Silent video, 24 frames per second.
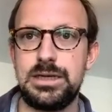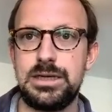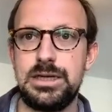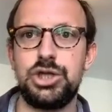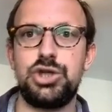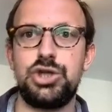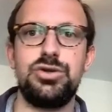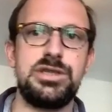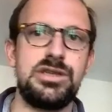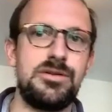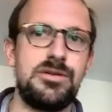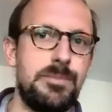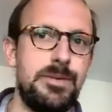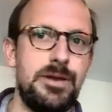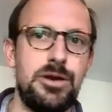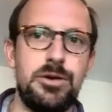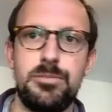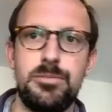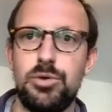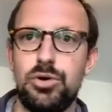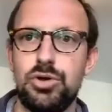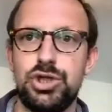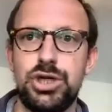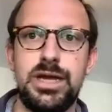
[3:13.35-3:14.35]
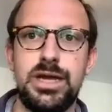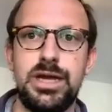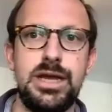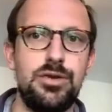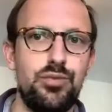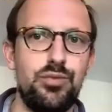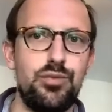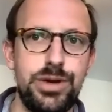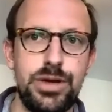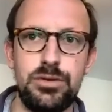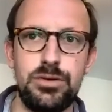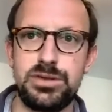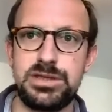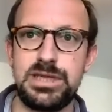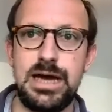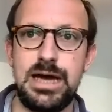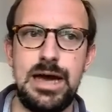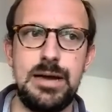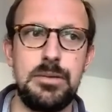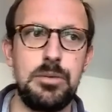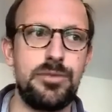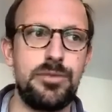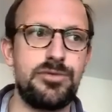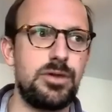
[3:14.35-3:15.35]
issues have been emerging in real
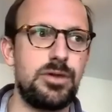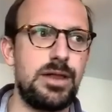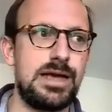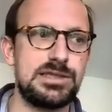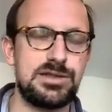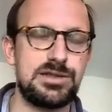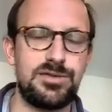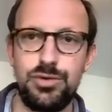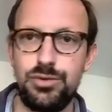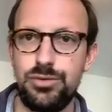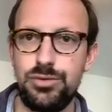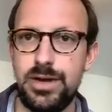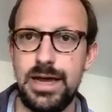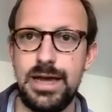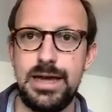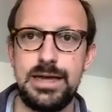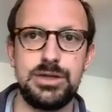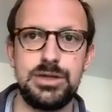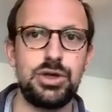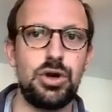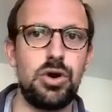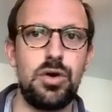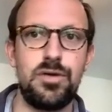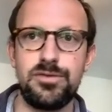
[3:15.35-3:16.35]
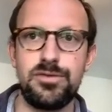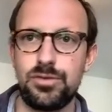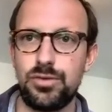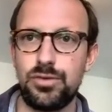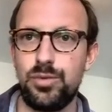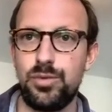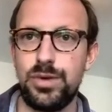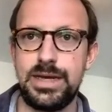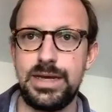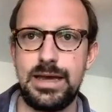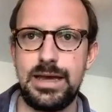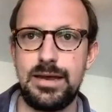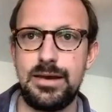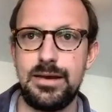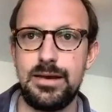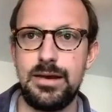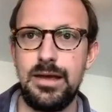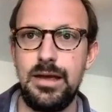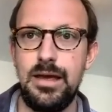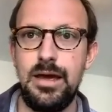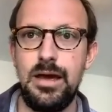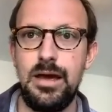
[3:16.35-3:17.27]
time over the last few days, over the weekend,